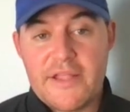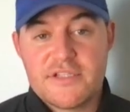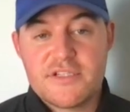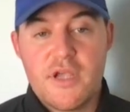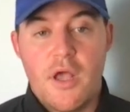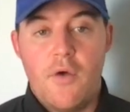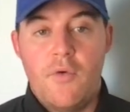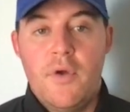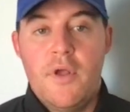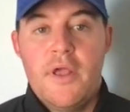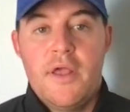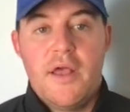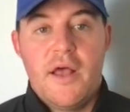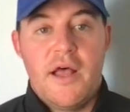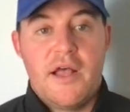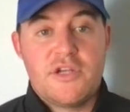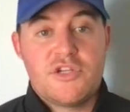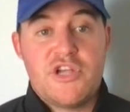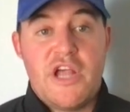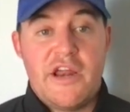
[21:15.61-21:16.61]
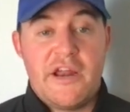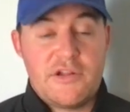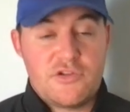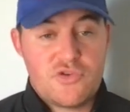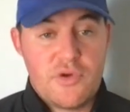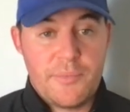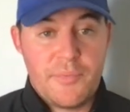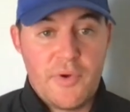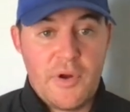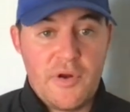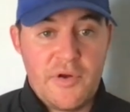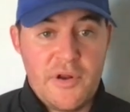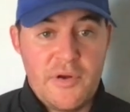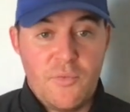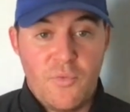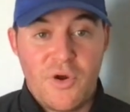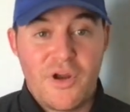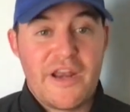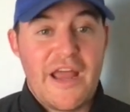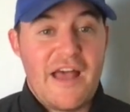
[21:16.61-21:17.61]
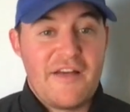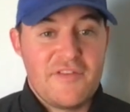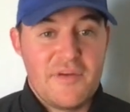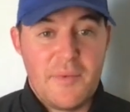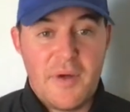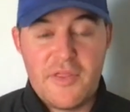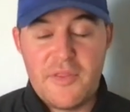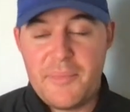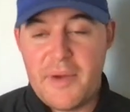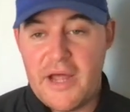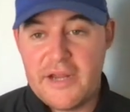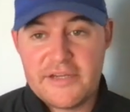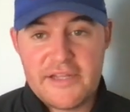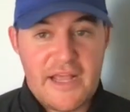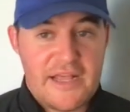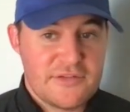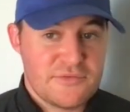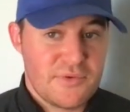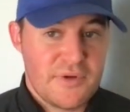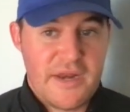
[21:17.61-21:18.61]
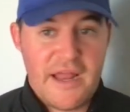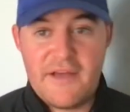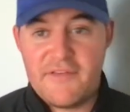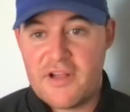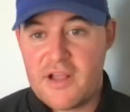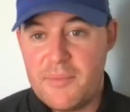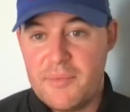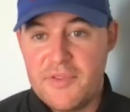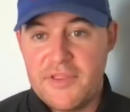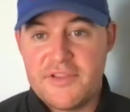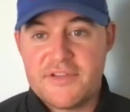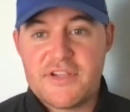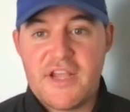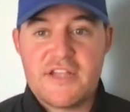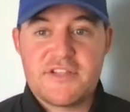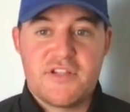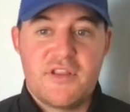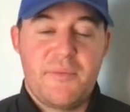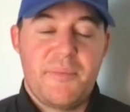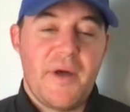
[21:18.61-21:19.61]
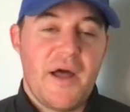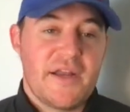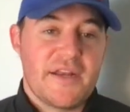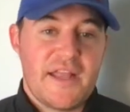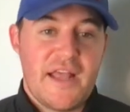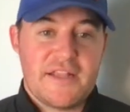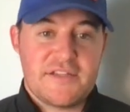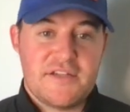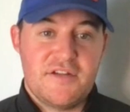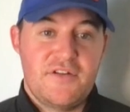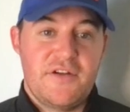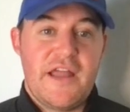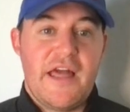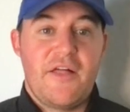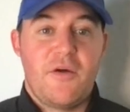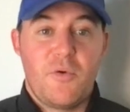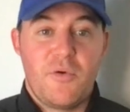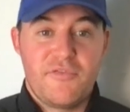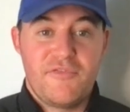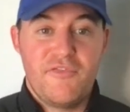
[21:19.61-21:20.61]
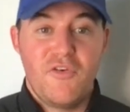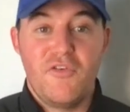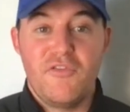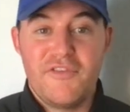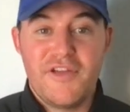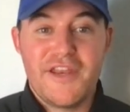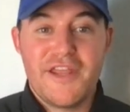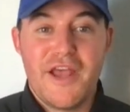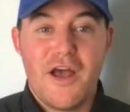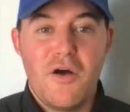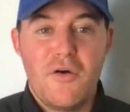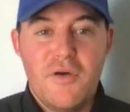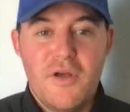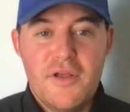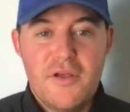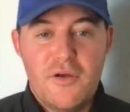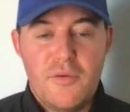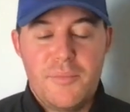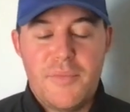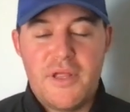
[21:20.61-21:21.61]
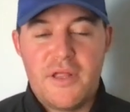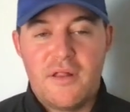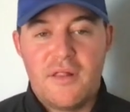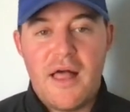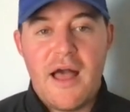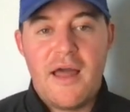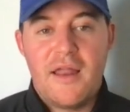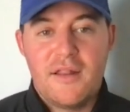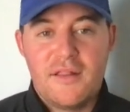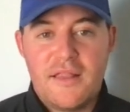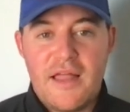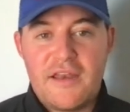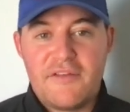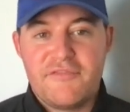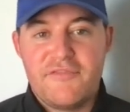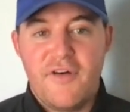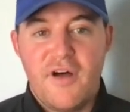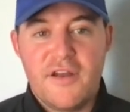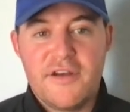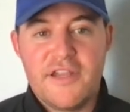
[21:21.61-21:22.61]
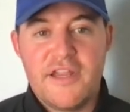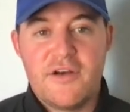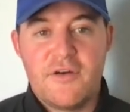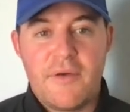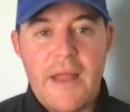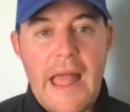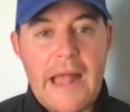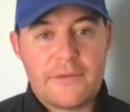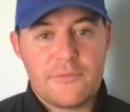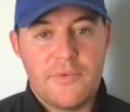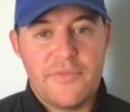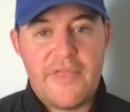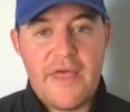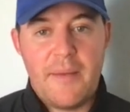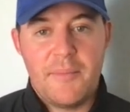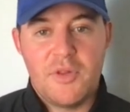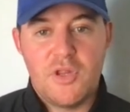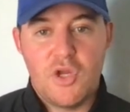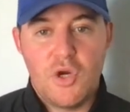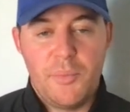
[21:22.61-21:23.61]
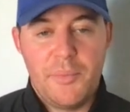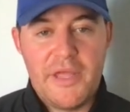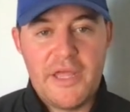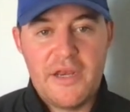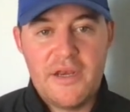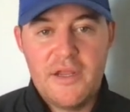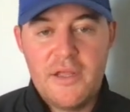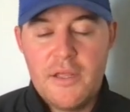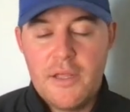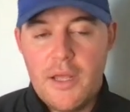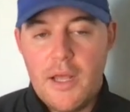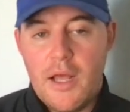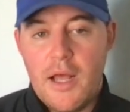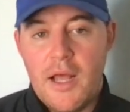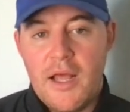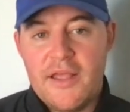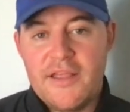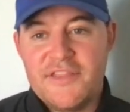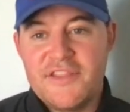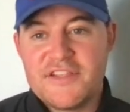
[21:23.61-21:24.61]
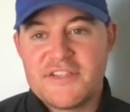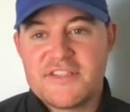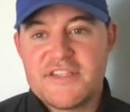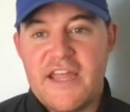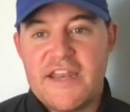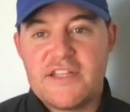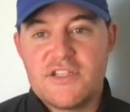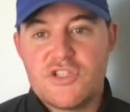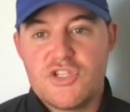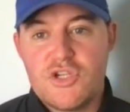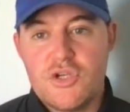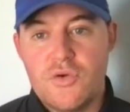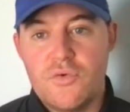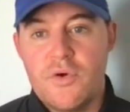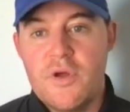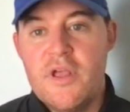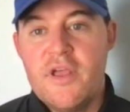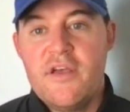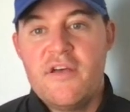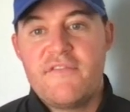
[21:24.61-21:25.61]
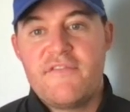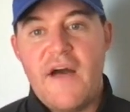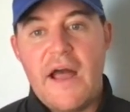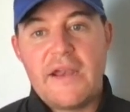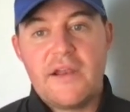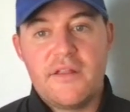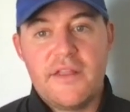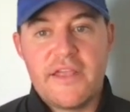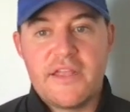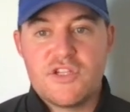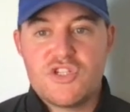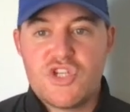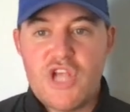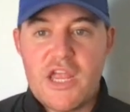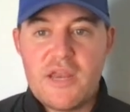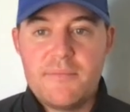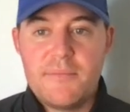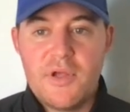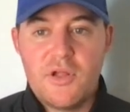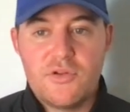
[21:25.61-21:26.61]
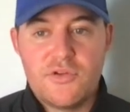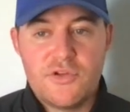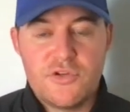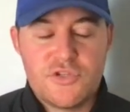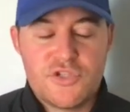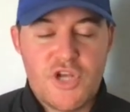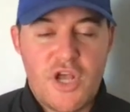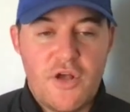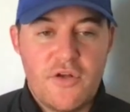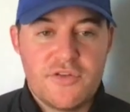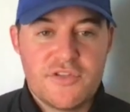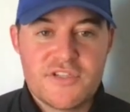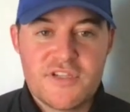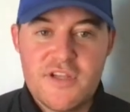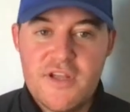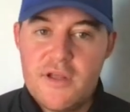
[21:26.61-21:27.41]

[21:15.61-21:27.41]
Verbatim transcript: So shout out Tripp Reardon. We're going to have him on the podcast. We're going to have a couple of these guys on the podcast here now that we're full video. Be a lot of fun to interact with them a little bit in this setting too. Finally, Jaden Milliner-Jones.